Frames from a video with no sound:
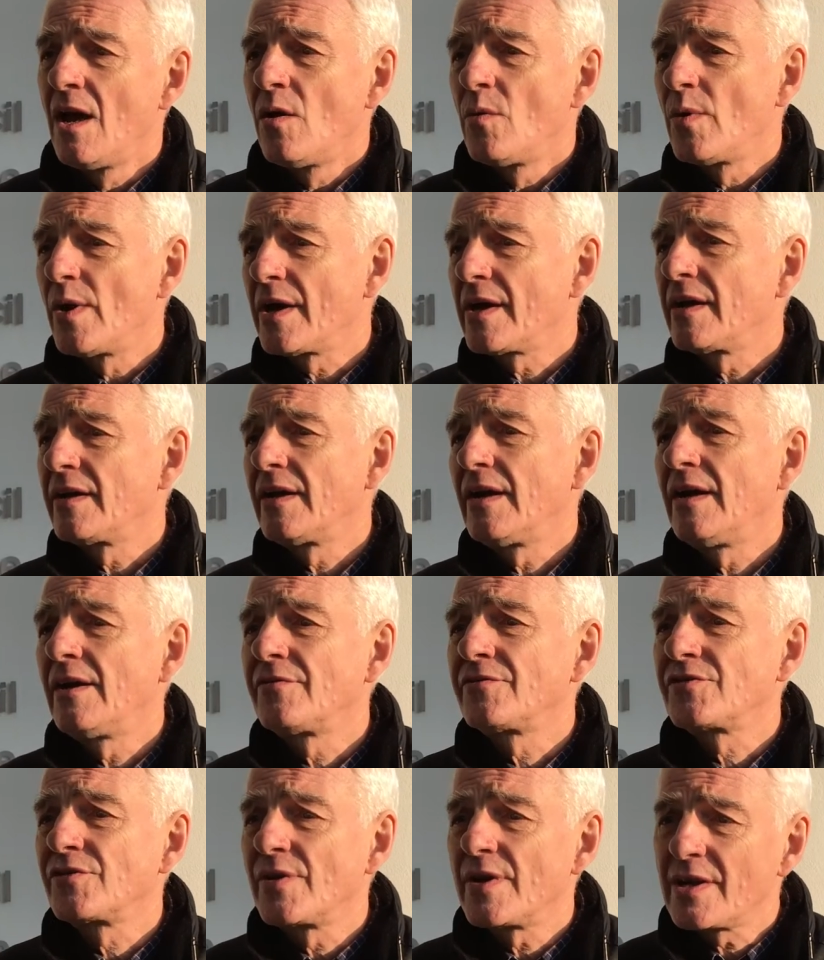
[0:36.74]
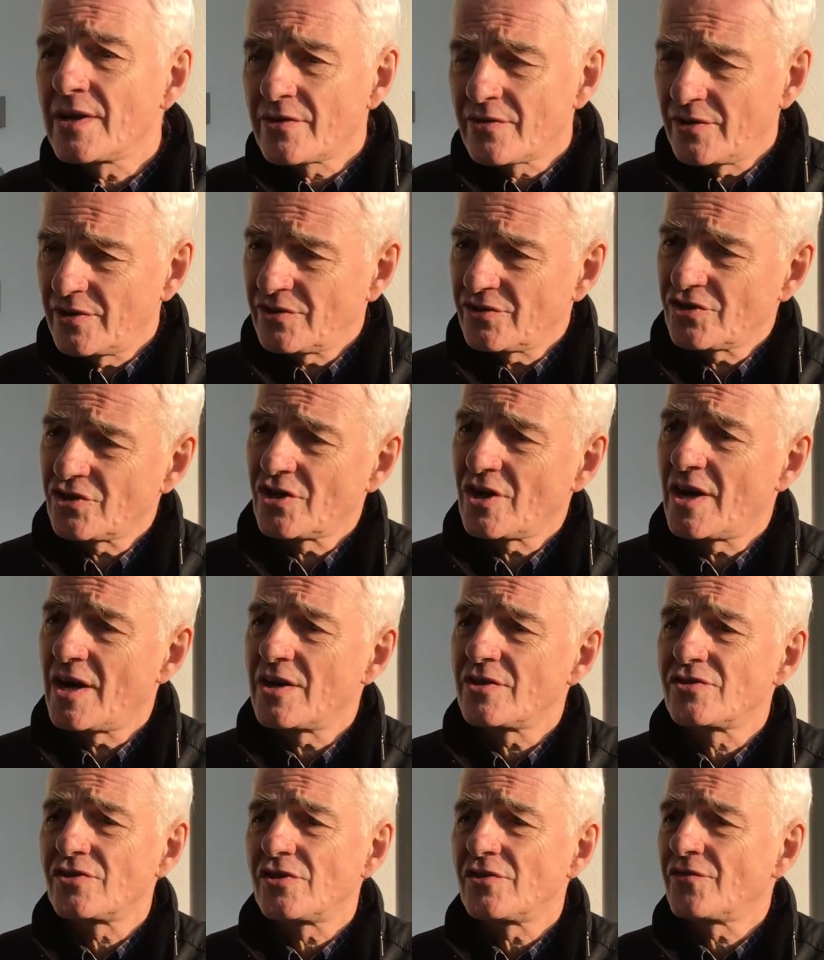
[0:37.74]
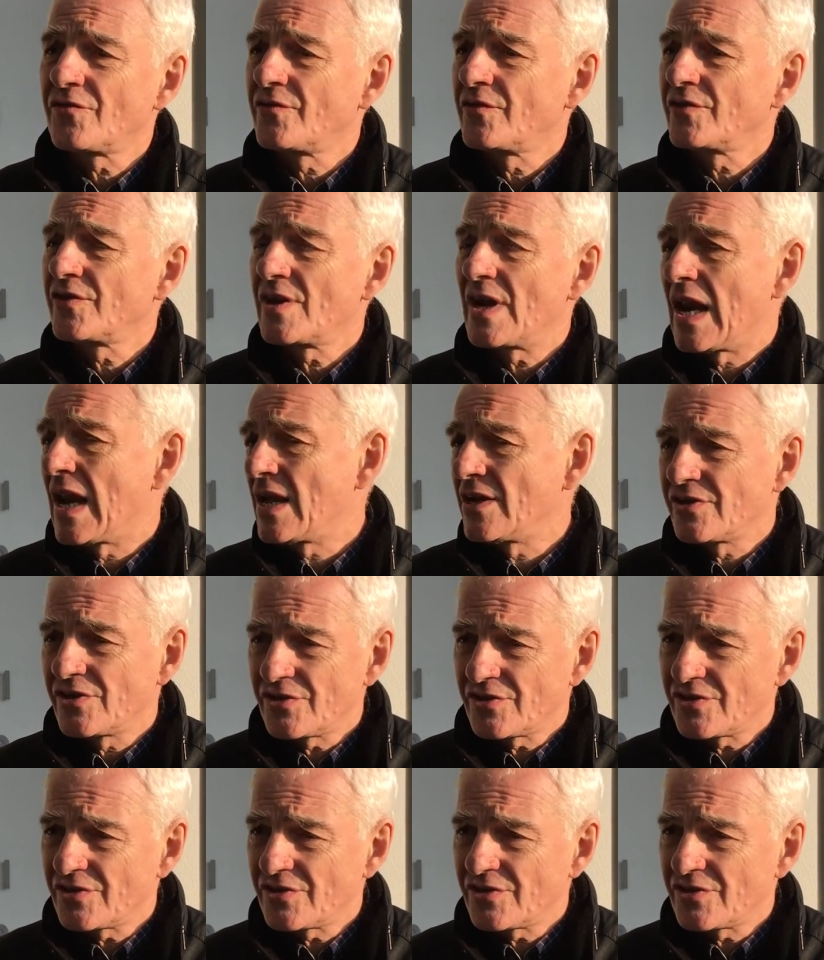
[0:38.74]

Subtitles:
We're going to have to increase charges for leisure